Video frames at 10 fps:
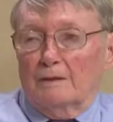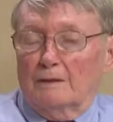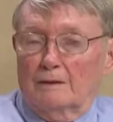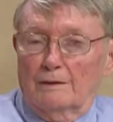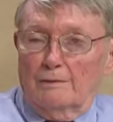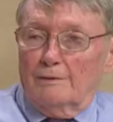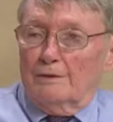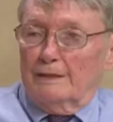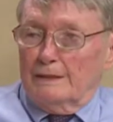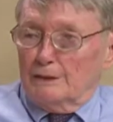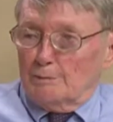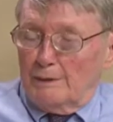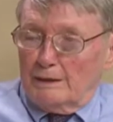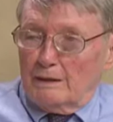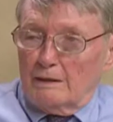Uh, the
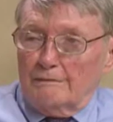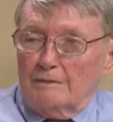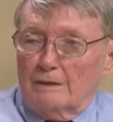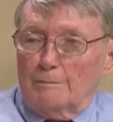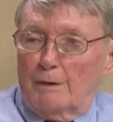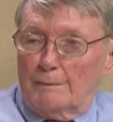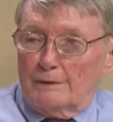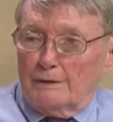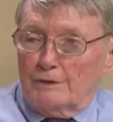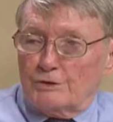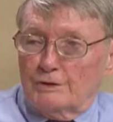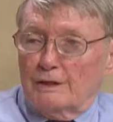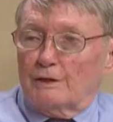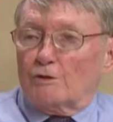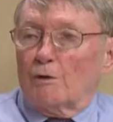independent living population
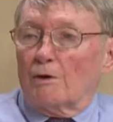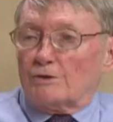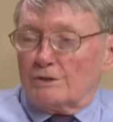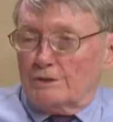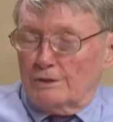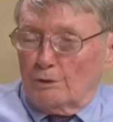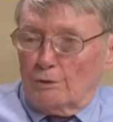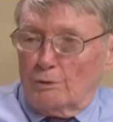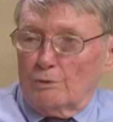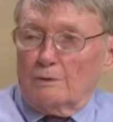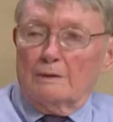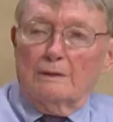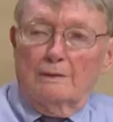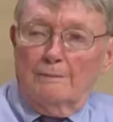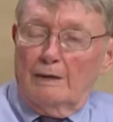across the whole
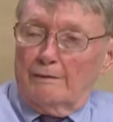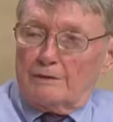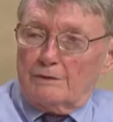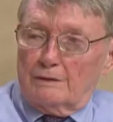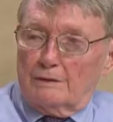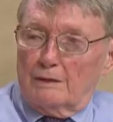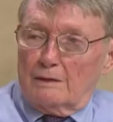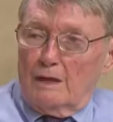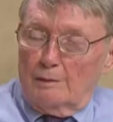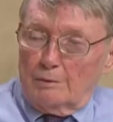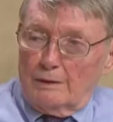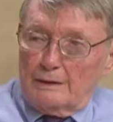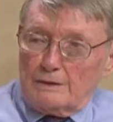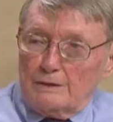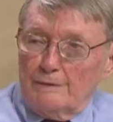uh, Erickson uh,
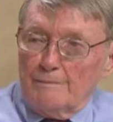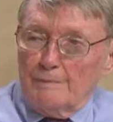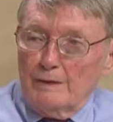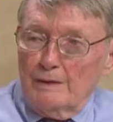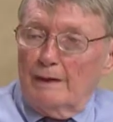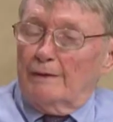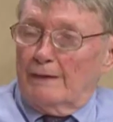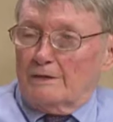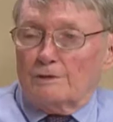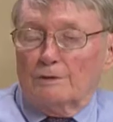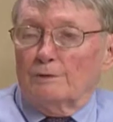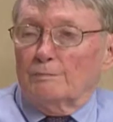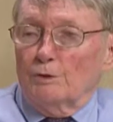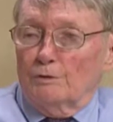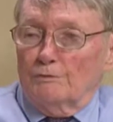complex. Okay. And that's a good
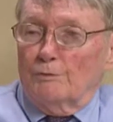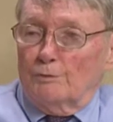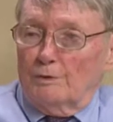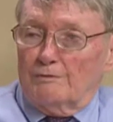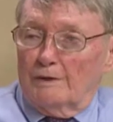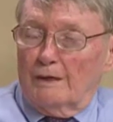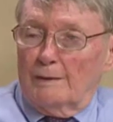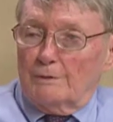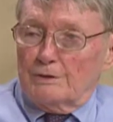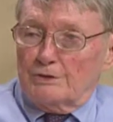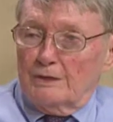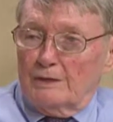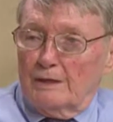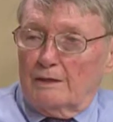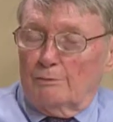move, and we're very happy to see
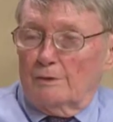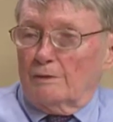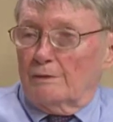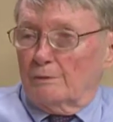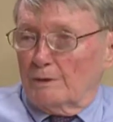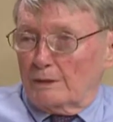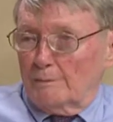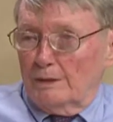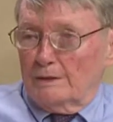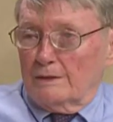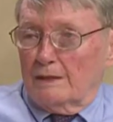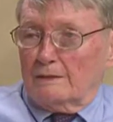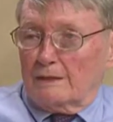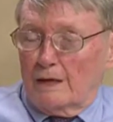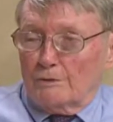that, and we're going to recommend that
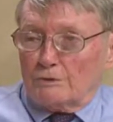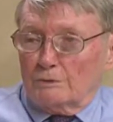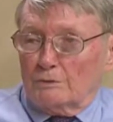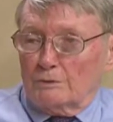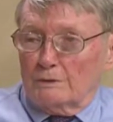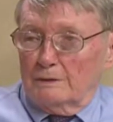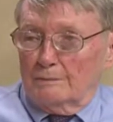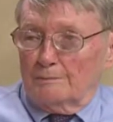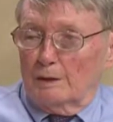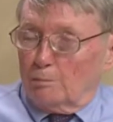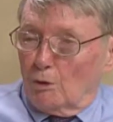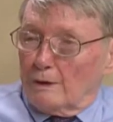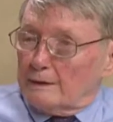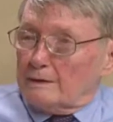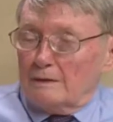the council um,
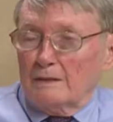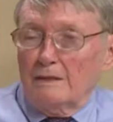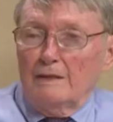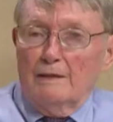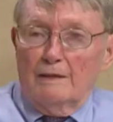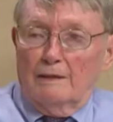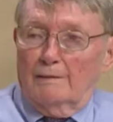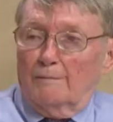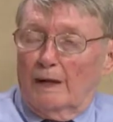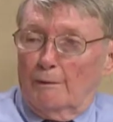applaud it. Mm -hmm.